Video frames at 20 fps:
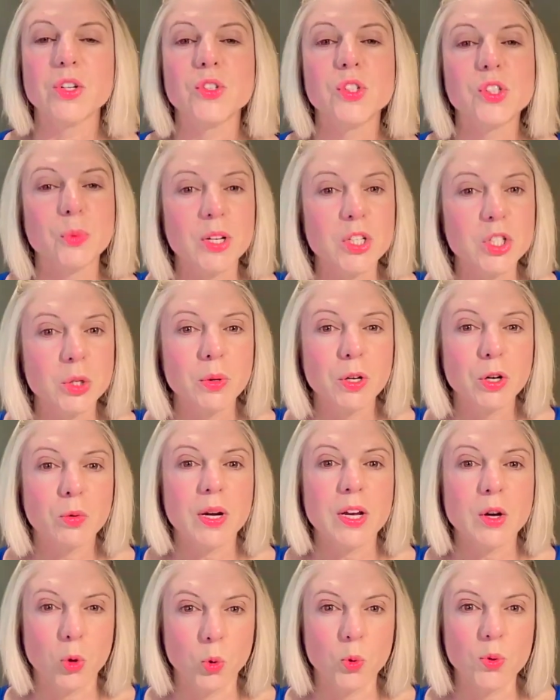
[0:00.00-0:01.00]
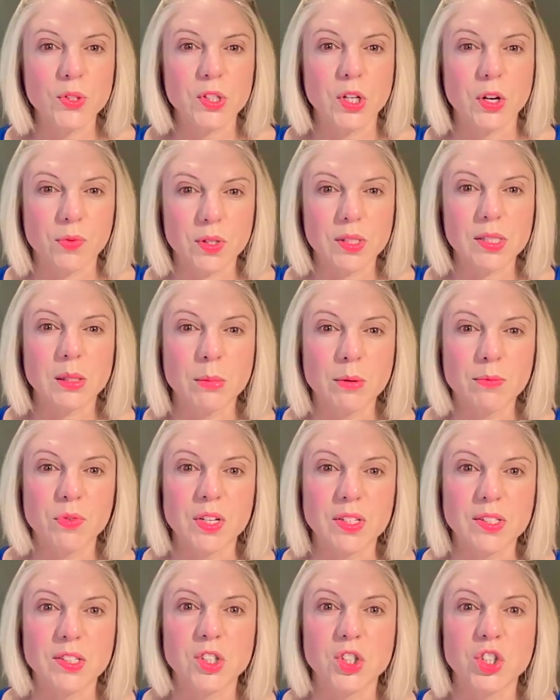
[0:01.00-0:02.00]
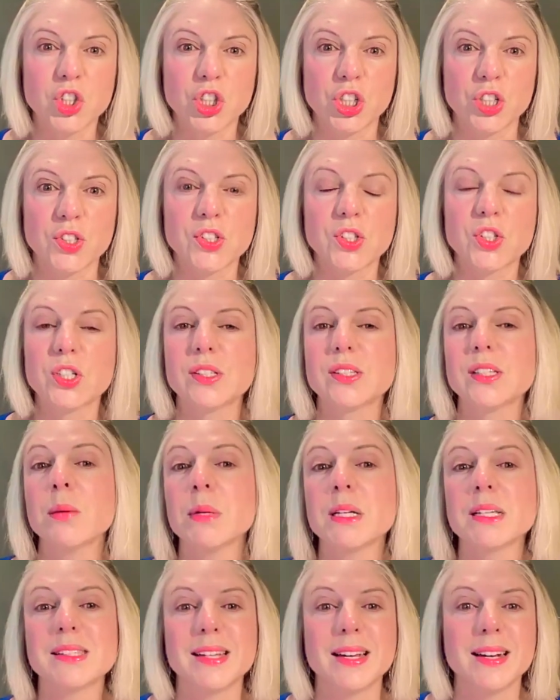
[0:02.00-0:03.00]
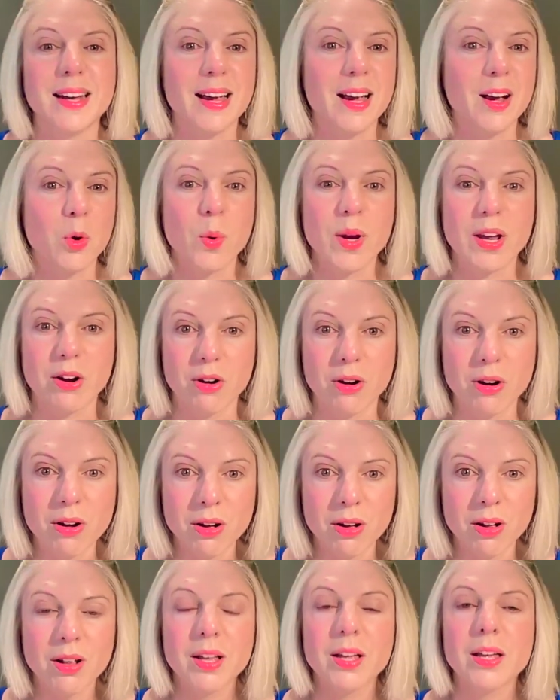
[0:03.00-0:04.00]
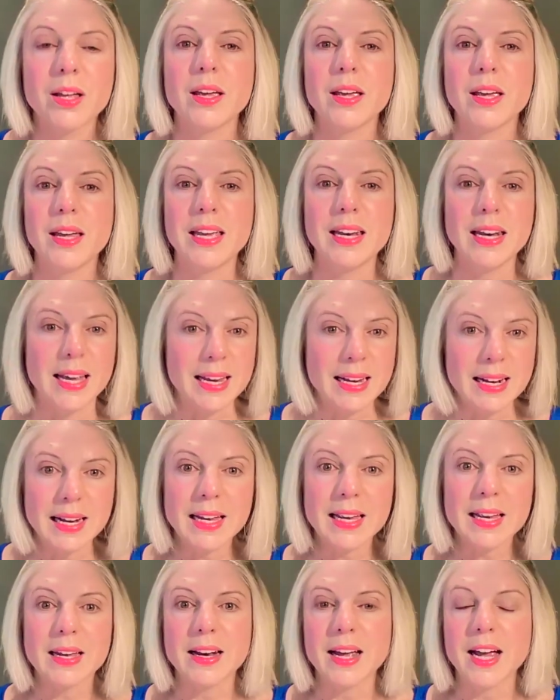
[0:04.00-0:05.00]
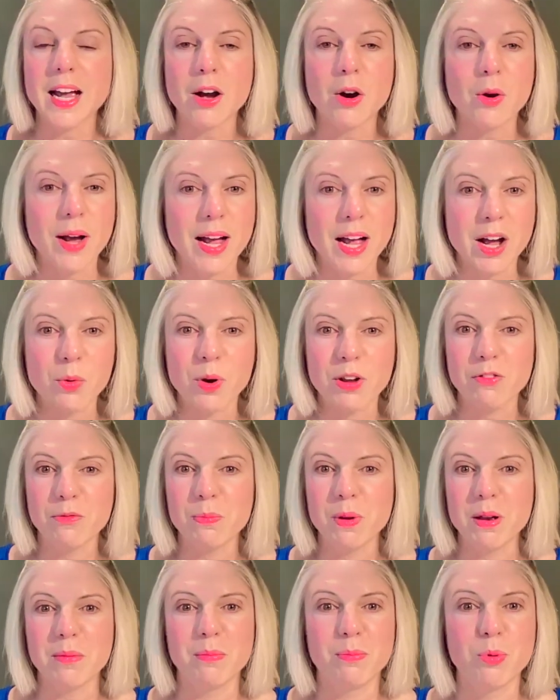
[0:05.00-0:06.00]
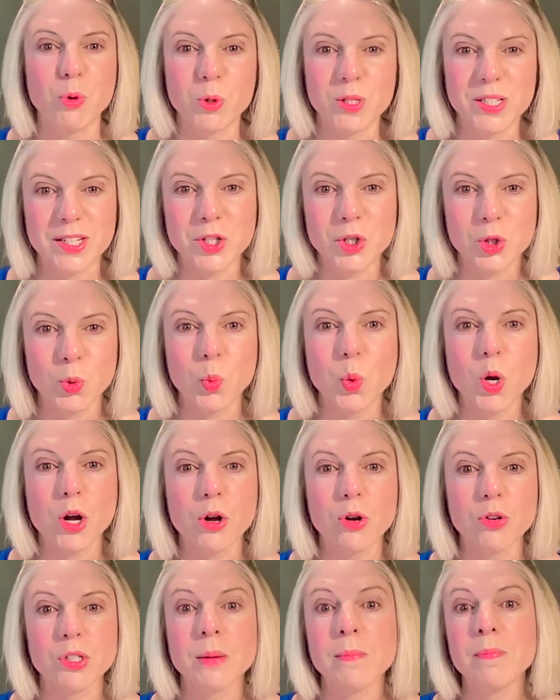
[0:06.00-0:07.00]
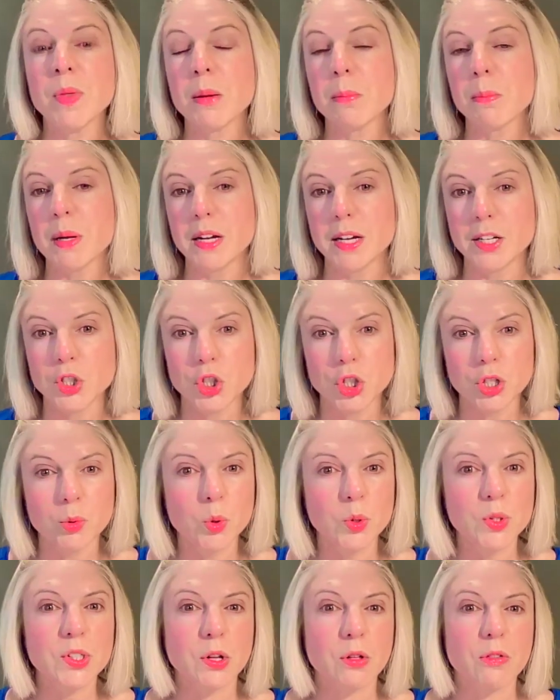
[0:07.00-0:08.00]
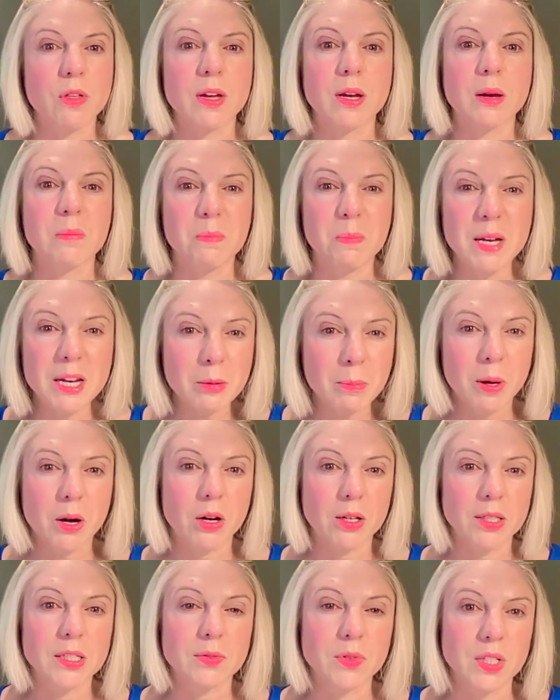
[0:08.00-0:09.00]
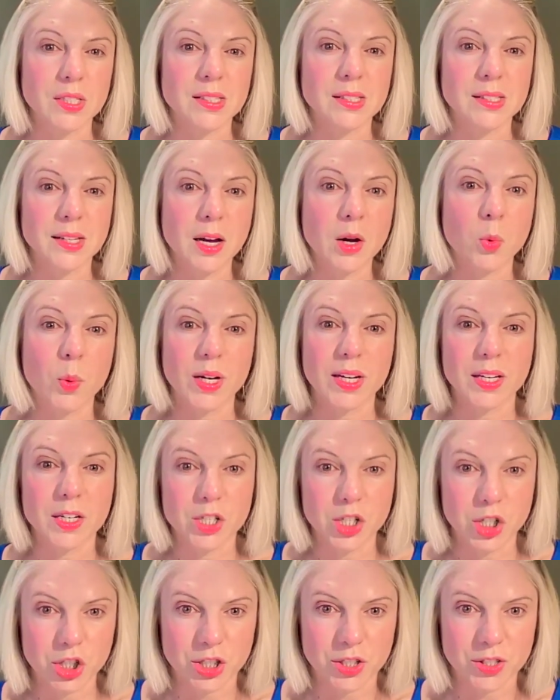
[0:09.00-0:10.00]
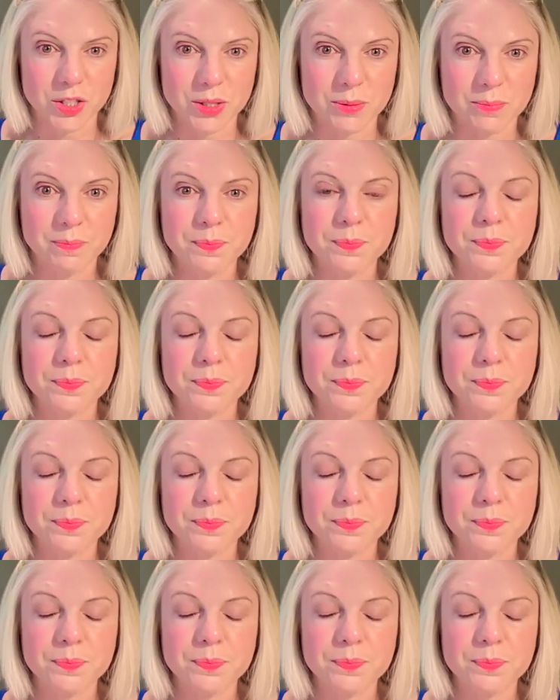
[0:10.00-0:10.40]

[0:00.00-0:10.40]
So I do agree also that some of this is just to some extent how we are innately and how we've been brought into the world. But I do also think a big part of this is how we're conditioned.